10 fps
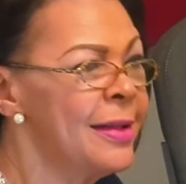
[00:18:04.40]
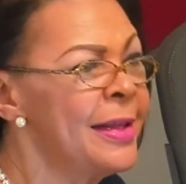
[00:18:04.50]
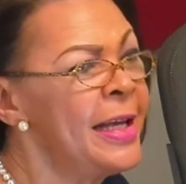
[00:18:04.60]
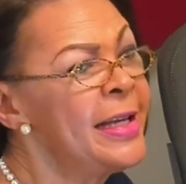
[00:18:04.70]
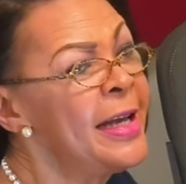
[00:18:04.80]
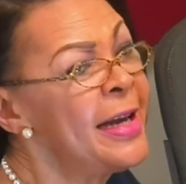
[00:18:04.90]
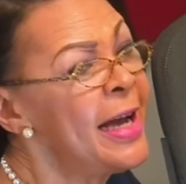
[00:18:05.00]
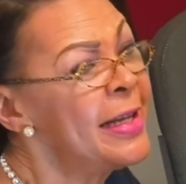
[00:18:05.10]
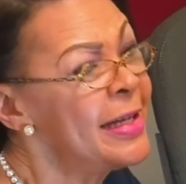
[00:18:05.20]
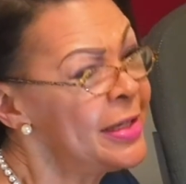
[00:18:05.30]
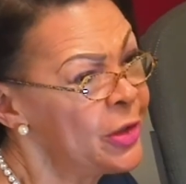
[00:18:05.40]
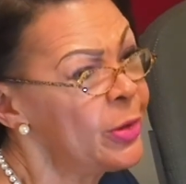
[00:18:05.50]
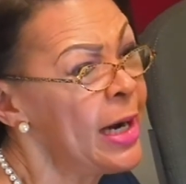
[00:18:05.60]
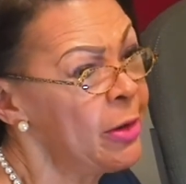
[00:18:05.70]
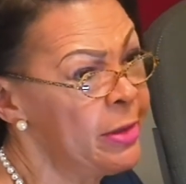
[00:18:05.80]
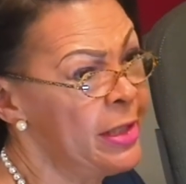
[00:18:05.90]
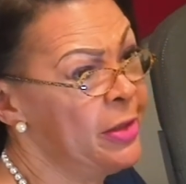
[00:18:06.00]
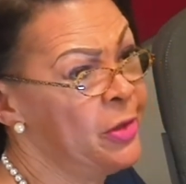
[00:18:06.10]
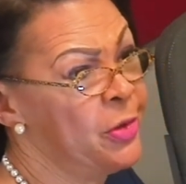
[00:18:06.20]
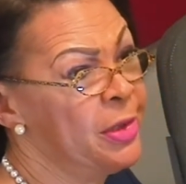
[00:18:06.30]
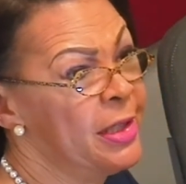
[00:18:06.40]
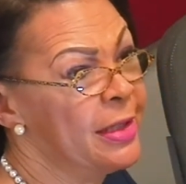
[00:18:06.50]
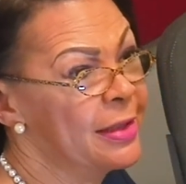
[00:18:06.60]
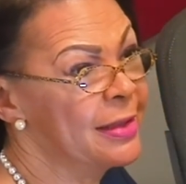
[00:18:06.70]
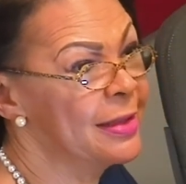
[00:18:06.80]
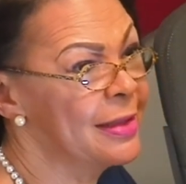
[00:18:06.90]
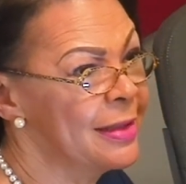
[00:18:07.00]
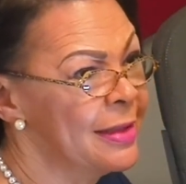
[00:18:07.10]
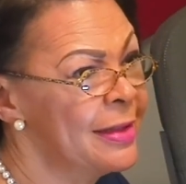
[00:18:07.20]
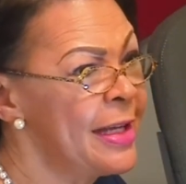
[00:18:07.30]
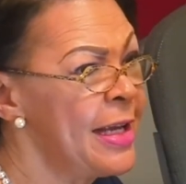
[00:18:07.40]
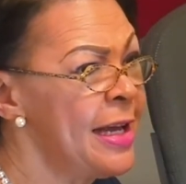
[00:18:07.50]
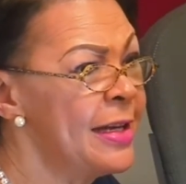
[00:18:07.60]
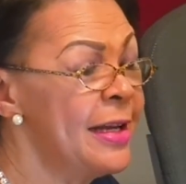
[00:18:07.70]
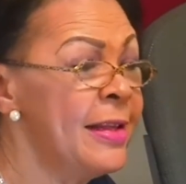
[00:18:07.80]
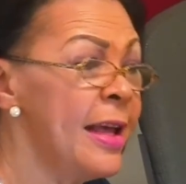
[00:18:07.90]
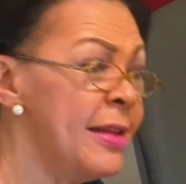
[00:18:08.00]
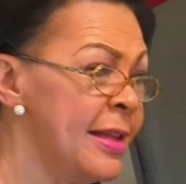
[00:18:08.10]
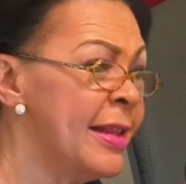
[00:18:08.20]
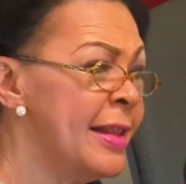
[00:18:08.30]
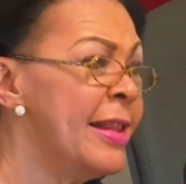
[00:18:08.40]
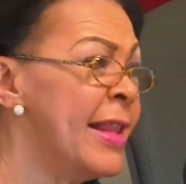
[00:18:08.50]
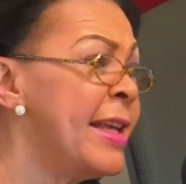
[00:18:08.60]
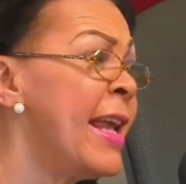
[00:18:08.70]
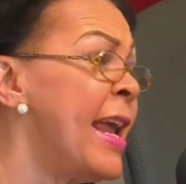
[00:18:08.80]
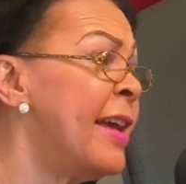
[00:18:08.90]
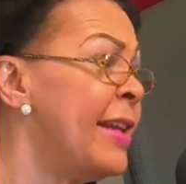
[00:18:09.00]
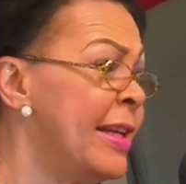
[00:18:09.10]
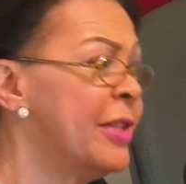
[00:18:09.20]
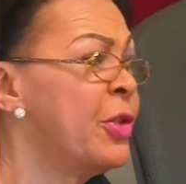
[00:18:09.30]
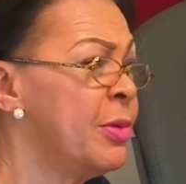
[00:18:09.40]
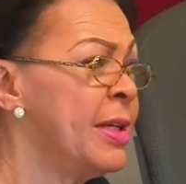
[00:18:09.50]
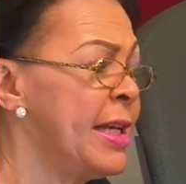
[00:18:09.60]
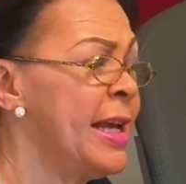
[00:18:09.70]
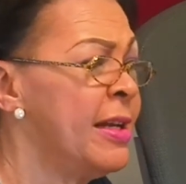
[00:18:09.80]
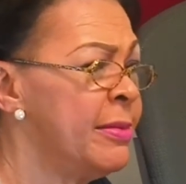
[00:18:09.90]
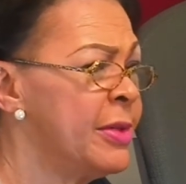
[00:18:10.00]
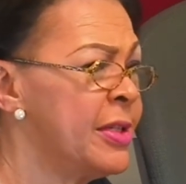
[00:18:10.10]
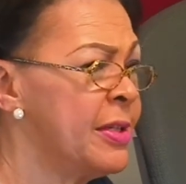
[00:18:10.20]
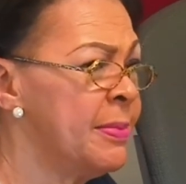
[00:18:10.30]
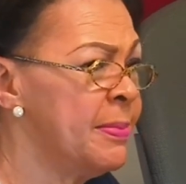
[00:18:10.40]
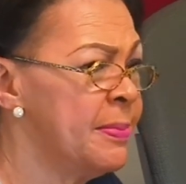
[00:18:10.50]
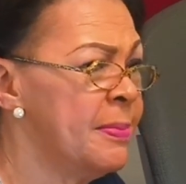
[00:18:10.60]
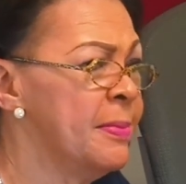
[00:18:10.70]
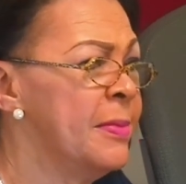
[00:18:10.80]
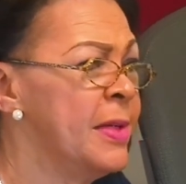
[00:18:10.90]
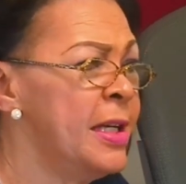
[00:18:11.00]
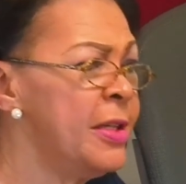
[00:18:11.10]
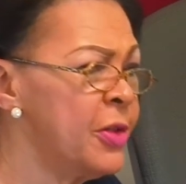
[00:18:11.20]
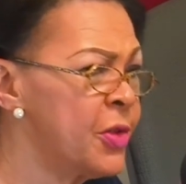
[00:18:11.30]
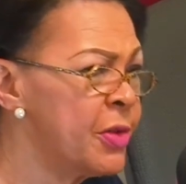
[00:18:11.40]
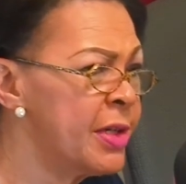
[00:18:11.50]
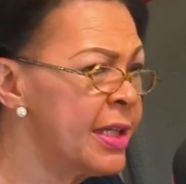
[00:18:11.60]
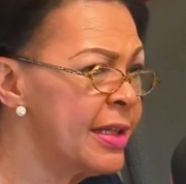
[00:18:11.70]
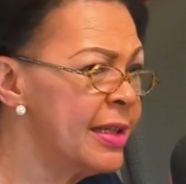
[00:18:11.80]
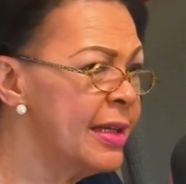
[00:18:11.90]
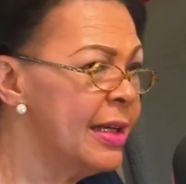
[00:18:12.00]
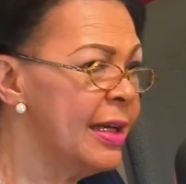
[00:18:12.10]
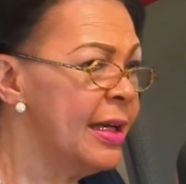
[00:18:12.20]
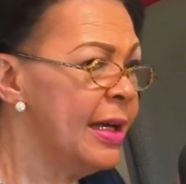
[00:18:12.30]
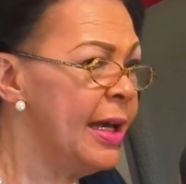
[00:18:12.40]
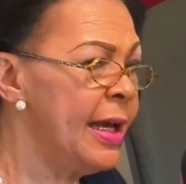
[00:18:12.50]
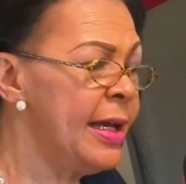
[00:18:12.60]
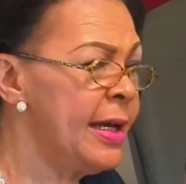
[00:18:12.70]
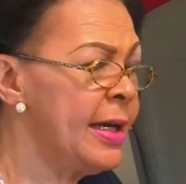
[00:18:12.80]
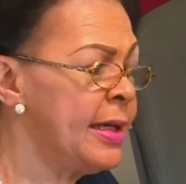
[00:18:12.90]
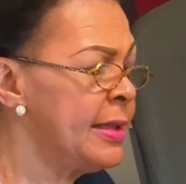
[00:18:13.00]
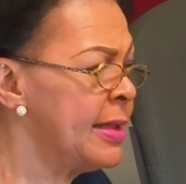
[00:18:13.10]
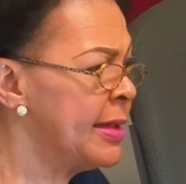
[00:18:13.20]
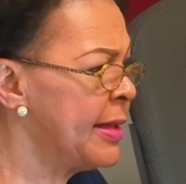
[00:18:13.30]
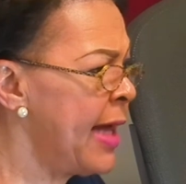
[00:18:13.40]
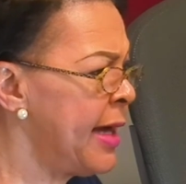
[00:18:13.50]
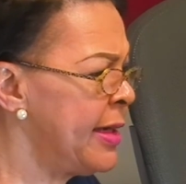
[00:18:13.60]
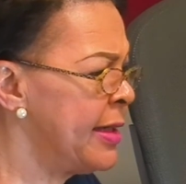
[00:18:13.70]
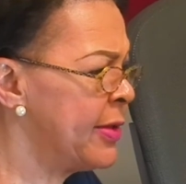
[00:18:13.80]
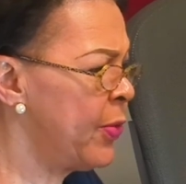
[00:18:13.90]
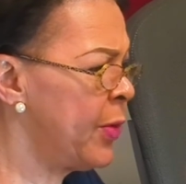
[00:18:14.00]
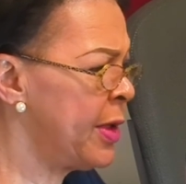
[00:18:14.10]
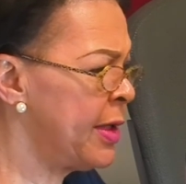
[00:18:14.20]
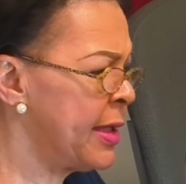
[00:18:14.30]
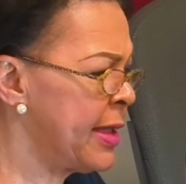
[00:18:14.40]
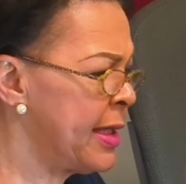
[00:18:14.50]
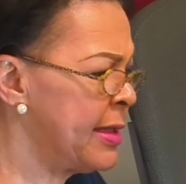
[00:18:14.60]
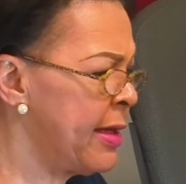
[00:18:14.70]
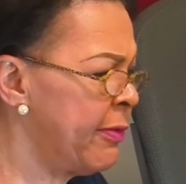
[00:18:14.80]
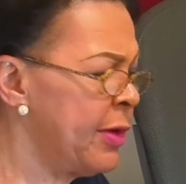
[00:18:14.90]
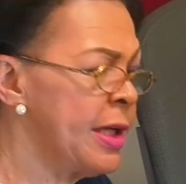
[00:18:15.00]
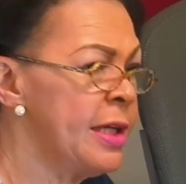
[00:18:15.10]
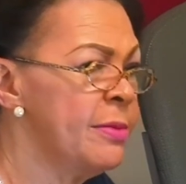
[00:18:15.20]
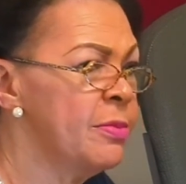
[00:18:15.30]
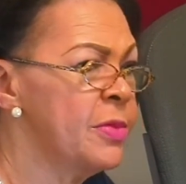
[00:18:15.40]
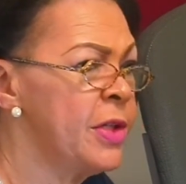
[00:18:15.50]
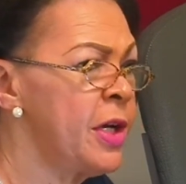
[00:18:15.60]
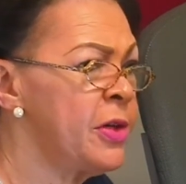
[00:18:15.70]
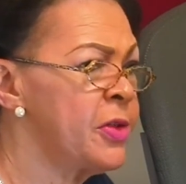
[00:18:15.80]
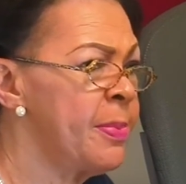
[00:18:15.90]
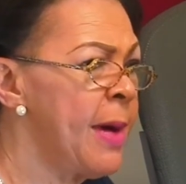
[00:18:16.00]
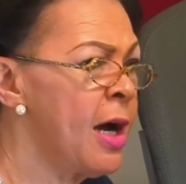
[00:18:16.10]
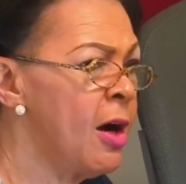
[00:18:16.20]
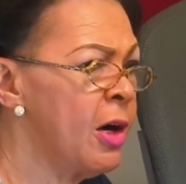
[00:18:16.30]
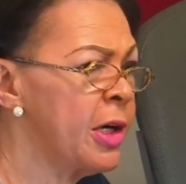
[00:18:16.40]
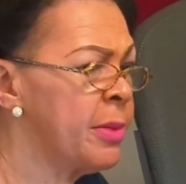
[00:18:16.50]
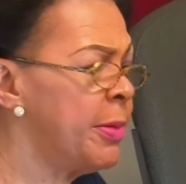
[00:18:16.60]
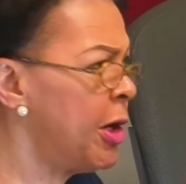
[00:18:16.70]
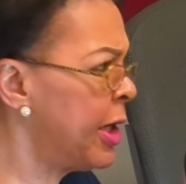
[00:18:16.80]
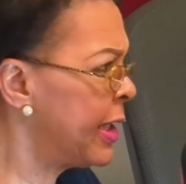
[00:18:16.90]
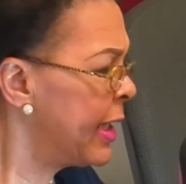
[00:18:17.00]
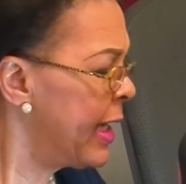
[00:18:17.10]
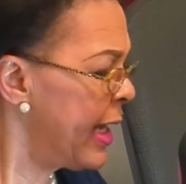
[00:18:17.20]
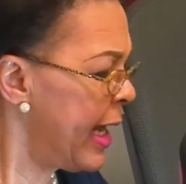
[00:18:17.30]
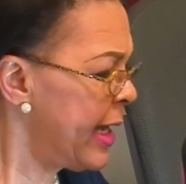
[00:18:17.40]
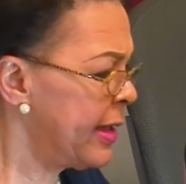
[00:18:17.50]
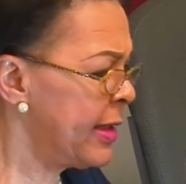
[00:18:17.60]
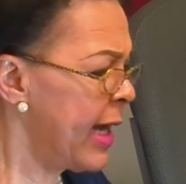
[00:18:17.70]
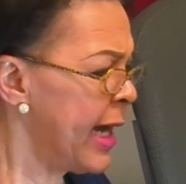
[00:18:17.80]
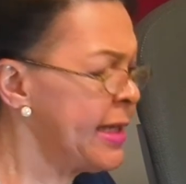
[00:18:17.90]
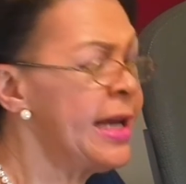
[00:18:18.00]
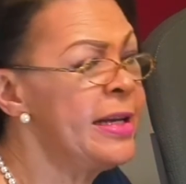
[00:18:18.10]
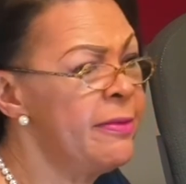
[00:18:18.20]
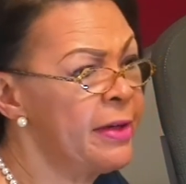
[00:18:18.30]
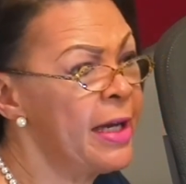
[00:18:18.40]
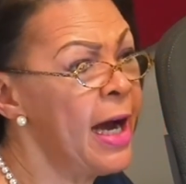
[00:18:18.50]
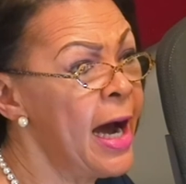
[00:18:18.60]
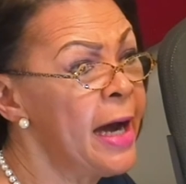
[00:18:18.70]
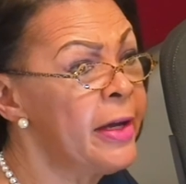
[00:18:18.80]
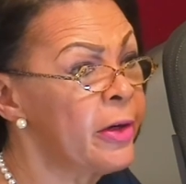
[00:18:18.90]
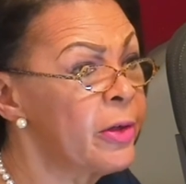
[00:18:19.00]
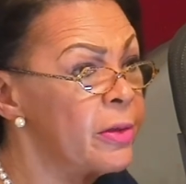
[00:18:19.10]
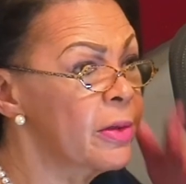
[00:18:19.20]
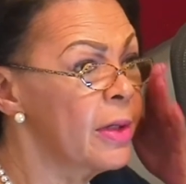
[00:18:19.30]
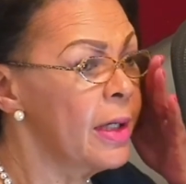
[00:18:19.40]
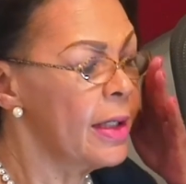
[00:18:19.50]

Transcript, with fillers: they cannot enter our industry. Mm-hmm. They can't. They, they, can't enter the cannabis industry. Mm-hmm and that is one of the things that really tears my heart apart. Mm-hmm. And I can't even hire mm-hmm.